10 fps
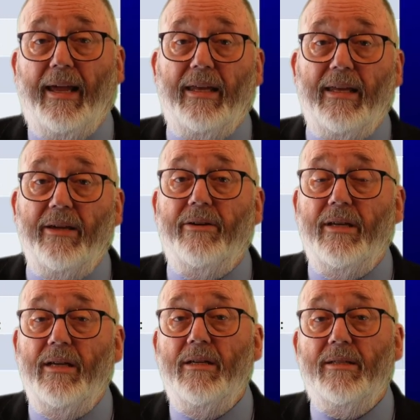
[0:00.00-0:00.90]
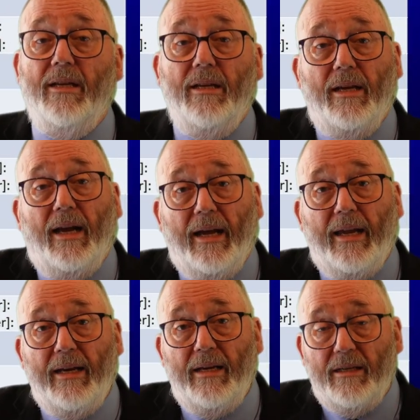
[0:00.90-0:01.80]
Here is
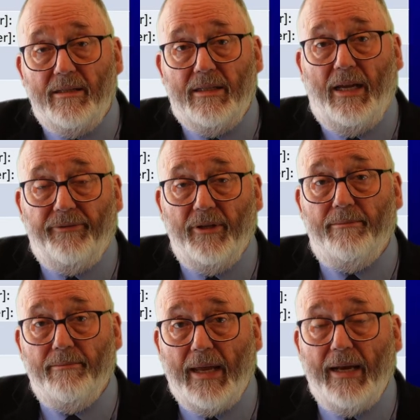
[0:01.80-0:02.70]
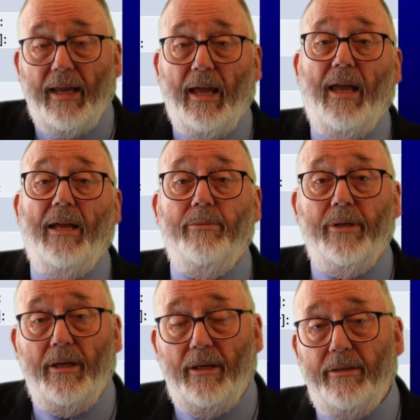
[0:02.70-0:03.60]
a definite meaning, and
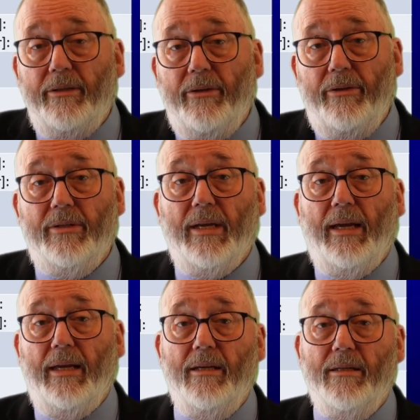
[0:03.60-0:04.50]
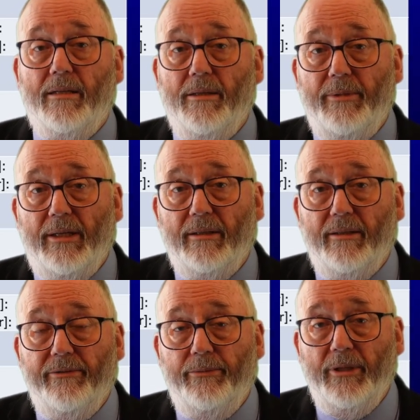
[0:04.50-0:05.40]
we're going to use a
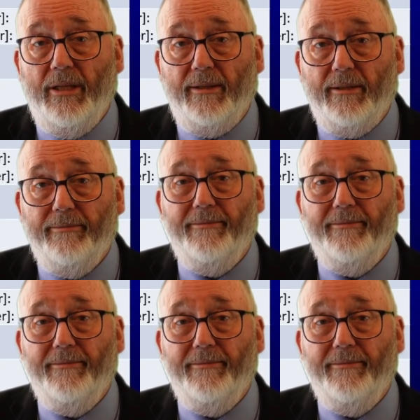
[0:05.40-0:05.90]
subjunctive with it.